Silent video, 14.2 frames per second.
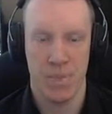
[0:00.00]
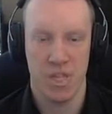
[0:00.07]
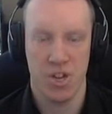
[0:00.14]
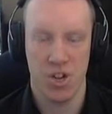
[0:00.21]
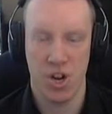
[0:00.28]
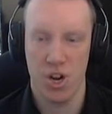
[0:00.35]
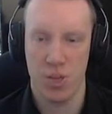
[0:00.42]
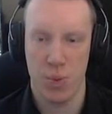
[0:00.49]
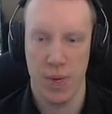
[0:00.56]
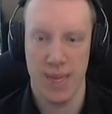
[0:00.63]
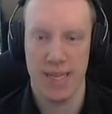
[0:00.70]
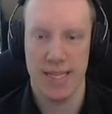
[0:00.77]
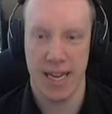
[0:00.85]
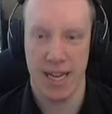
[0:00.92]
The curse
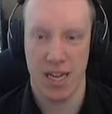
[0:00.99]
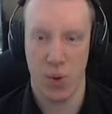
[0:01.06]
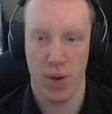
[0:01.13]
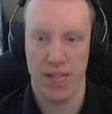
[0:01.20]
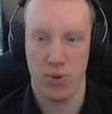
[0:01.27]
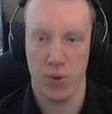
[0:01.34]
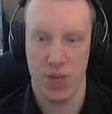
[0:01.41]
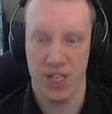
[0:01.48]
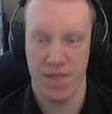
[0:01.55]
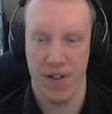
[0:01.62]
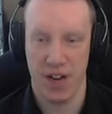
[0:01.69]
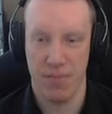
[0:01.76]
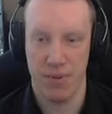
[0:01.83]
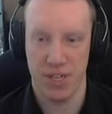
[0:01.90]
will take away
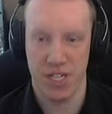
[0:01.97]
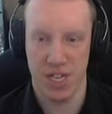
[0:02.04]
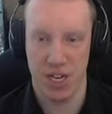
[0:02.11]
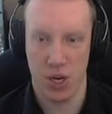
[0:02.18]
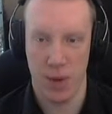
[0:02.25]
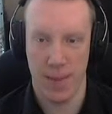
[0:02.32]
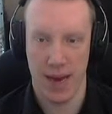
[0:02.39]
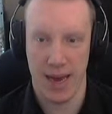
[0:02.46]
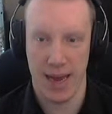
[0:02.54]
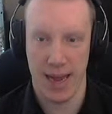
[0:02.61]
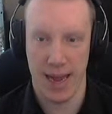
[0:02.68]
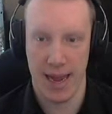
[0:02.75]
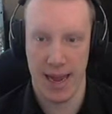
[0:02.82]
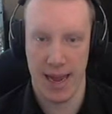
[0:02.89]
25% of
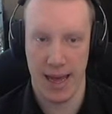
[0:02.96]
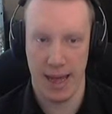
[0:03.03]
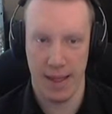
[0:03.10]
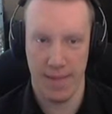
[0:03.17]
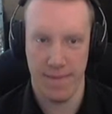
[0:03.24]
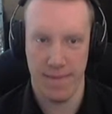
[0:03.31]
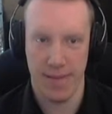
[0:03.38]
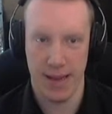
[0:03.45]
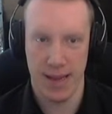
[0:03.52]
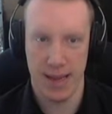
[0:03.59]
my health.